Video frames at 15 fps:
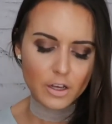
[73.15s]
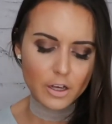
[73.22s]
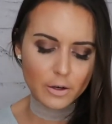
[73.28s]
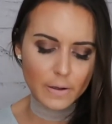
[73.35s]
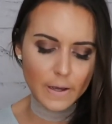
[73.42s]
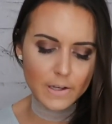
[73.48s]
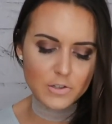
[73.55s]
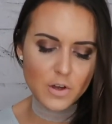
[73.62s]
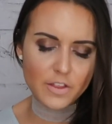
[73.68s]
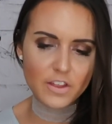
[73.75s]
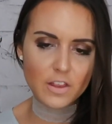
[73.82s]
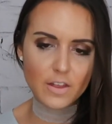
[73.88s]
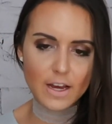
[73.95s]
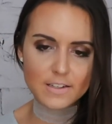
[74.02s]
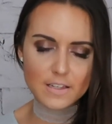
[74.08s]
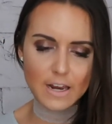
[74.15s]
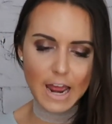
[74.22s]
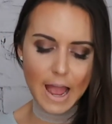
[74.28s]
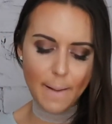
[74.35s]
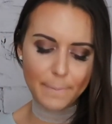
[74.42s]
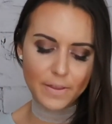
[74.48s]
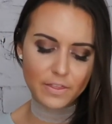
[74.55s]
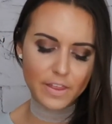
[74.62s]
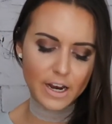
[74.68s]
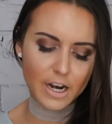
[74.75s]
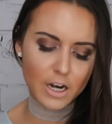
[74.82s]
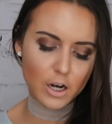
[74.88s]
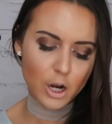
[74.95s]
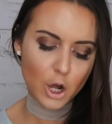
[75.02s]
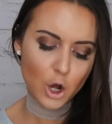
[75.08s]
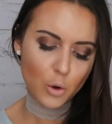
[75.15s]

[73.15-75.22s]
okay? So I think that's going to happen there.